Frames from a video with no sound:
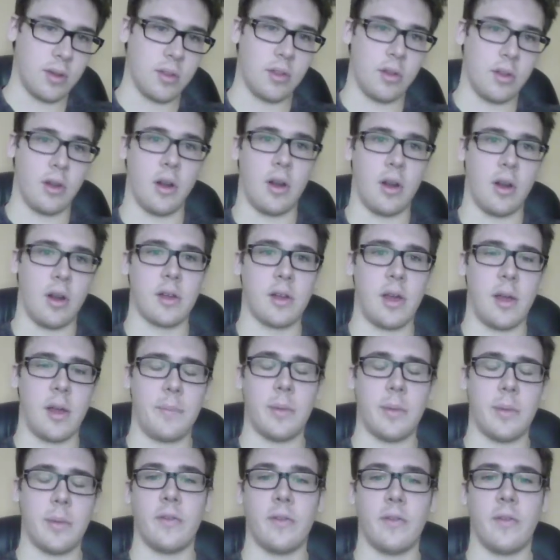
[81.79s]
There are a
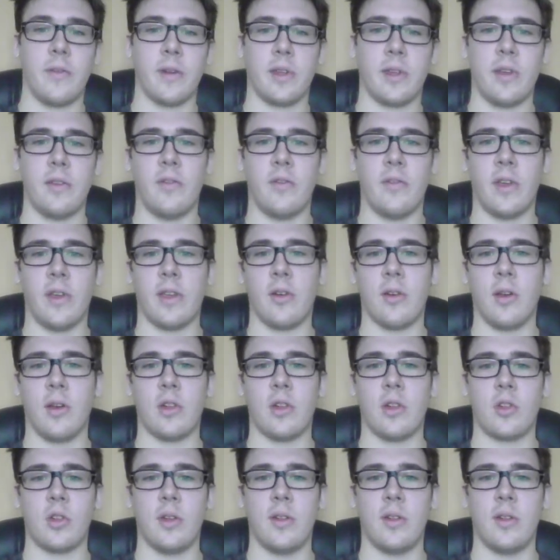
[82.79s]
couple different
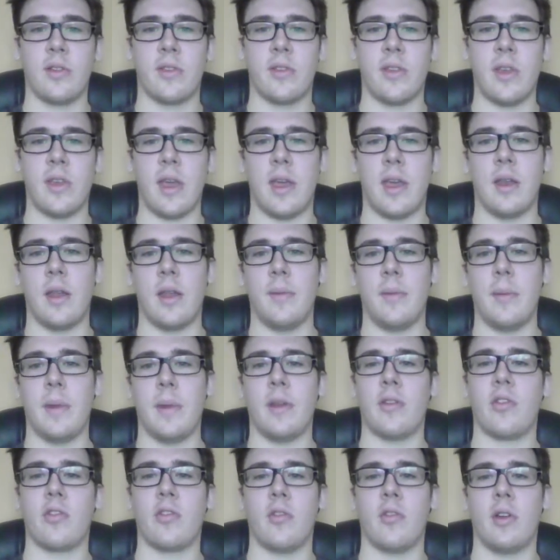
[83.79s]
configurations that an
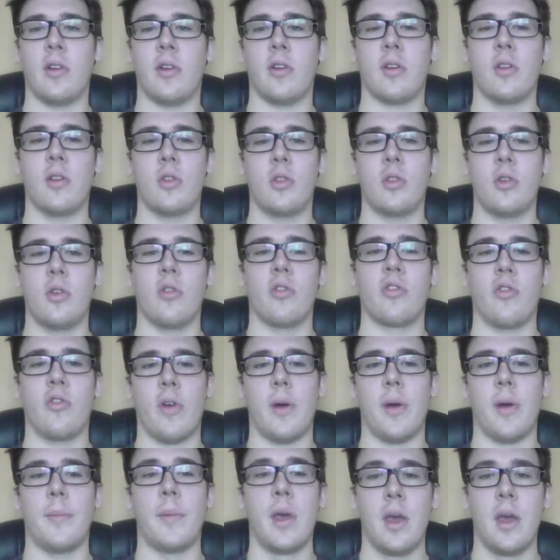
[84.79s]
administrator can choose
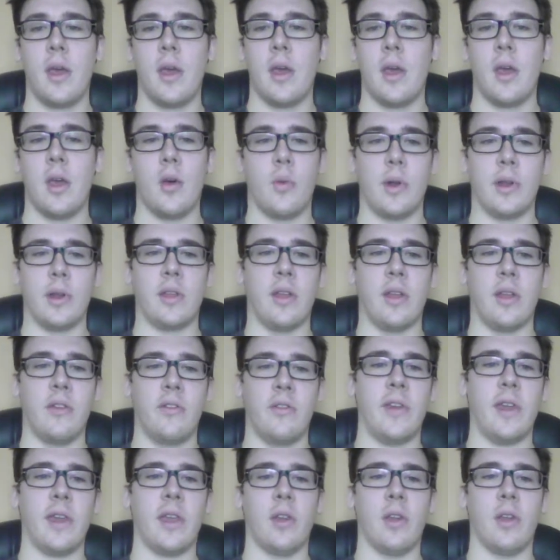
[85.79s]
from when
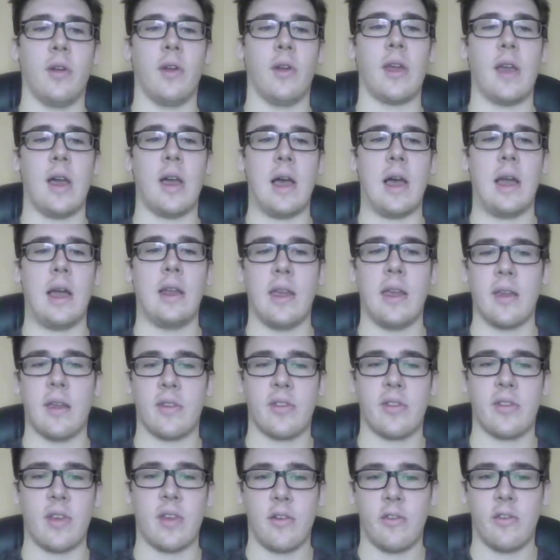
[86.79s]
configuring
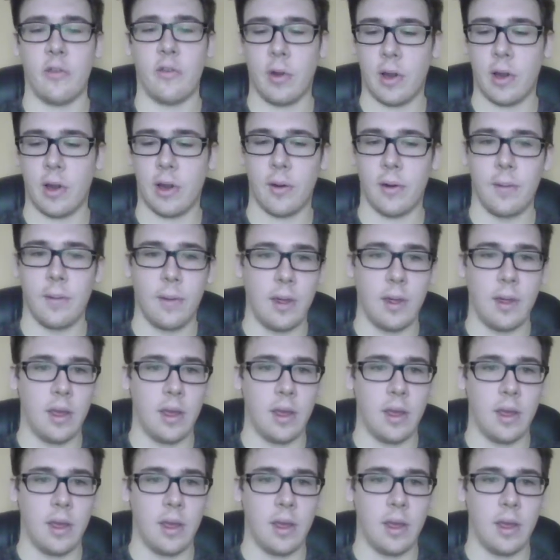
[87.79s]
IDS software.